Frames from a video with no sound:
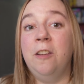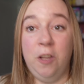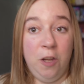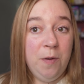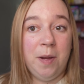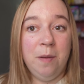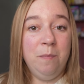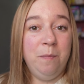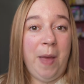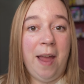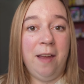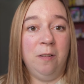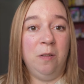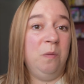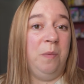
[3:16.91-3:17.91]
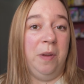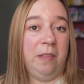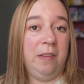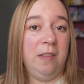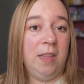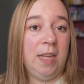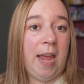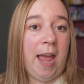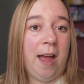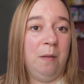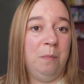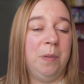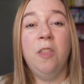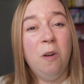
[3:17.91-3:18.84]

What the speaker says: you can battle within the app.